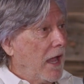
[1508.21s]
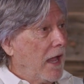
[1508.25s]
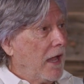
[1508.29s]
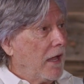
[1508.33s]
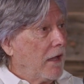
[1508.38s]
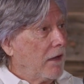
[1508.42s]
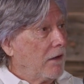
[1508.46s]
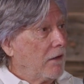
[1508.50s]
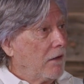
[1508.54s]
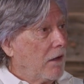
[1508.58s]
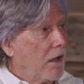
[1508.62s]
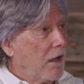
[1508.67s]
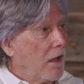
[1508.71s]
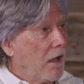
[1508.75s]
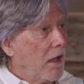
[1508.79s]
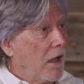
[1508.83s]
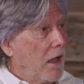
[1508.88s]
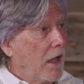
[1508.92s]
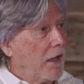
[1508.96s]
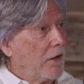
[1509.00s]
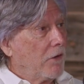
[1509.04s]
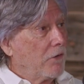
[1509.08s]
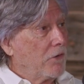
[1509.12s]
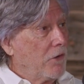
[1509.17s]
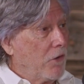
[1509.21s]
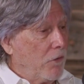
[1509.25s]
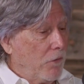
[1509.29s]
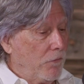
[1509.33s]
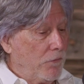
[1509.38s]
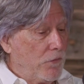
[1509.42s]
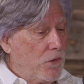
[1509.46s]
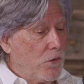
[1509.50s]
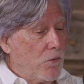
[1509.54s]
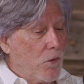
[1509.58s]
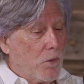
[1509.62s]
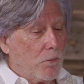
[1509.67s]
And I don't know
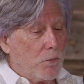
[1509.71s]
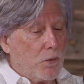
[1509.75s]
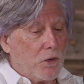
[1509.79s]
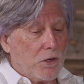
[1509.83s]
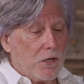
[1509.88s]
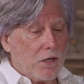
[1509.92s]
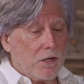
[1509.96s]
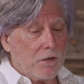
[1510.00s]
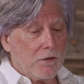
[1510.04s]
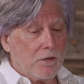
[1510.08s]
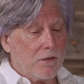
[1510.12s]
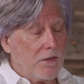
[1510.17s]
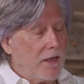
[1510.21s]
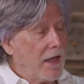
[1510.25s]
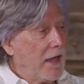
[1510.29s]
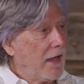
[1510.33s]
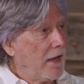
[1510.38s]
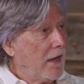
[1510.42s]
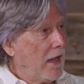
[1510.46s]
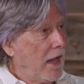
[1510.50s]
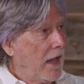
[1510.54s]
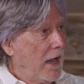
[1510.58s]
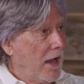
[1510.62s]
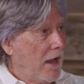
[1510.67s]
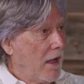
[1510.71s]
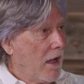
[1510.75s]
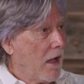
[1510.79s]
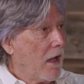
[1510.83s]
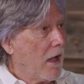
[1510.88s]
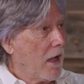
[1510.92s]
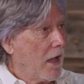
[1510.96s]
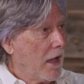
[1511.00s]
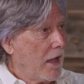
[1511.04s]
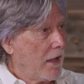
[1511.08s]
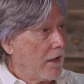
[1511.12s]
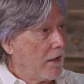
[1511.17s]
if you were put into that
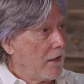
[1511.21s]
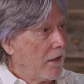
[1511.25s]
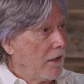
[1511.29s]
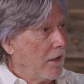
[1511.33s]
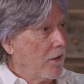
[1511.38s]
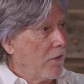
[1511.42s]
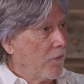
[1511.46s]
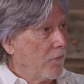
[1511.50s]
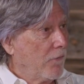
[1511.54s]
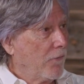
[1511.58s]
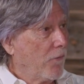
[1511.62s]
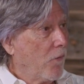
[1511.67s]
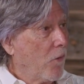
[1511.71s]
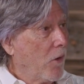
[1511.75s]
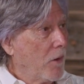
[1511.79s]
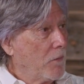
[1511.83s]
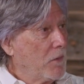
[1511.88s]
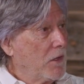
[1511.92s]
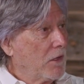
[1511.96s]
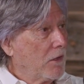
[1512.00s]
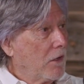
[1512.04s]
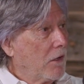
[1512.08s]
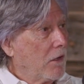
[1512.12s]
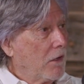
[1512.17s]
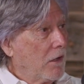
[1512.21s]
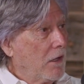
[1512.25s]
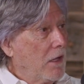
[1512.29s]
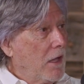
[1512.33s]
AI formula.